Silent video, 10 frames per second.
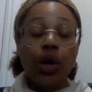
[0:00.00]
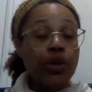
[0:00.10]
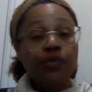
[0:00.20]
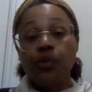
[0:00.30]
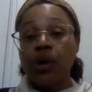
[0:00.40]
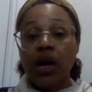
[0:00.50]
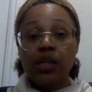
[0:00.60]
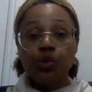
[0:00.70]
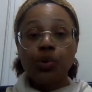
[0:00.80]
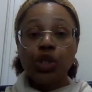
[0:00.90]
If you
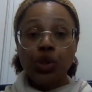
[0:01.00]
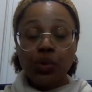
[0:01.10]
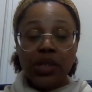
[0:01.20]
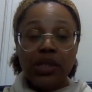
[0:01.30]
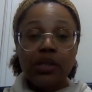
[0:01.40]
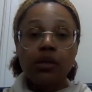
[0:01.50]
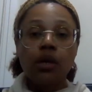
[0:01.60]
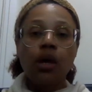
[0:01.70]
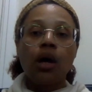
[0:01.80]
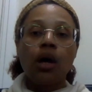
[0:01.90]
can't do it, you need to
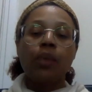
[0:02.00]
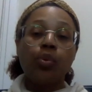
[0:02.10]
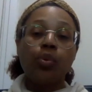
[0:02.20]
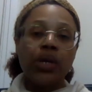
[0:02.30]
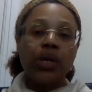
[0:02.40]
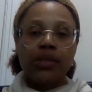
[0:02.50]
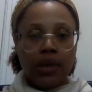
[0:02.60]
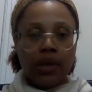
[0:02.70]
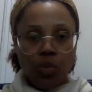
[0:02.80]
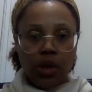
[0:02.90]
appoint
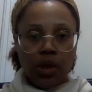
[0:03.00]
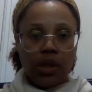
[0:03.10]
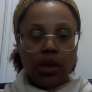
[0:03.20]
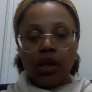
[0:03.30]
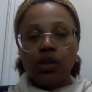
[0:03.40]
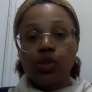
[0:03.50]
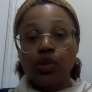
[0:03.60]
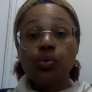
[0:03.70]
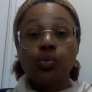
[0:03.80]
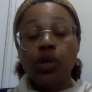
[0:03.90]
someone to
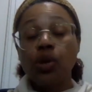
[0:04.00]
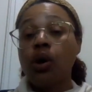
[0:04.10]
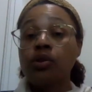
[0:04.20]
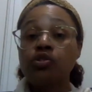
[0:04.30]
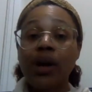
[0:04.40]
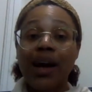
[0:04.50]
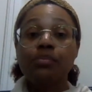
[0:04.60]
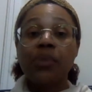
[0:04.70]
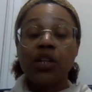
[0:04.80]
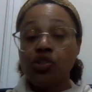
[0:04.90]
do it. Your contract
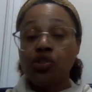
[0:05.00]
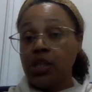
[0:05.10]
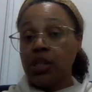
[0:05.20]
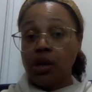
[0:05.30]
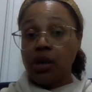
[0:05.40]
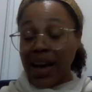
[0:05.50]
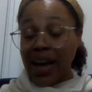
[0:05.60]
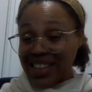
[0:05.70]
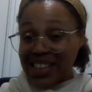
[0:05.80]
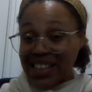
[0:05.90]
administrator,
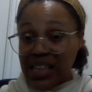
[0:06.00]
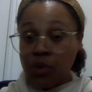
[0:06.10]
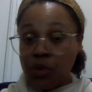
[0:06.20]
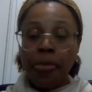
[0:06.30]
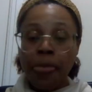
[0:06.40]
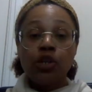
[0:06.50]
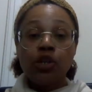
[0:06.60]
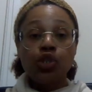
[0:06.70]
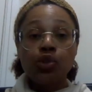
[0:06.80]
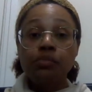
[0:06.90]
ideally,
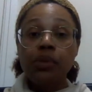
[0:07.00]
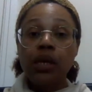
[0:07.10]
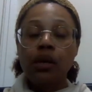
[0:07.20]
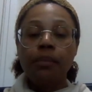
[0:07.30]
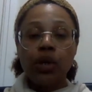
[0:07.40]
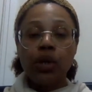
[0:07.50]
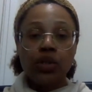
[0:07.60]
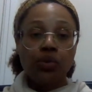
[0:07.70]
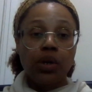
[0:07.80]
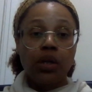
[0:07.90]
should be
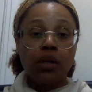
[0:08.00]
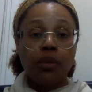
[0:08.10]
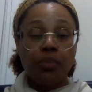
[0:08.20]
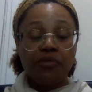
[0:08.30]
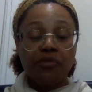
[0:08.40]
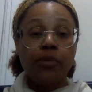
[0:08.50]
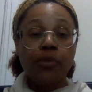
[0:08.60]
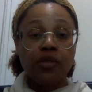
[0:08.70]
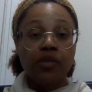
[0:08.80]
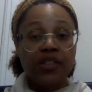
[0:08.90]
monitoring the performance
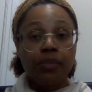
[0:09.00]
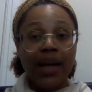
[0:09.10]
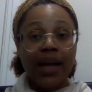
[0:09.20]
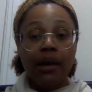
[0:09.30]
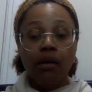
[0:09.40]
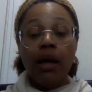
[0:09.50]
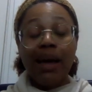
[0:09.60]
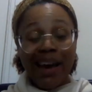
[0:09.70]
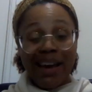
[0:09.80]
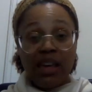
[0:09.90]
of the supplier
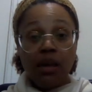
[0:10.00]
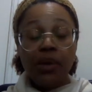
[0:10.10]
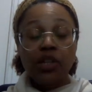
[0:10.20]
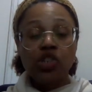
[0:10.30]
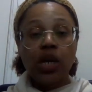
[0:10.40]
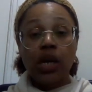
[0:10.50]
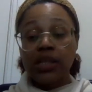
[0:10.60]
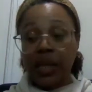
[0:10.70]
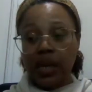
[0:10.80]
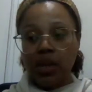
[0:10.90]
and keeping check,
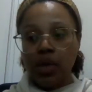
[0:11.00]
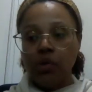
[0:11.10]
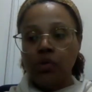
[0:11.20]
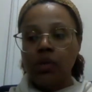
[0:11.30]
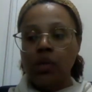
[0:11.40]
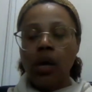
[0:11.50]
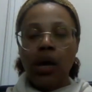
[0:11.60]
taking notes,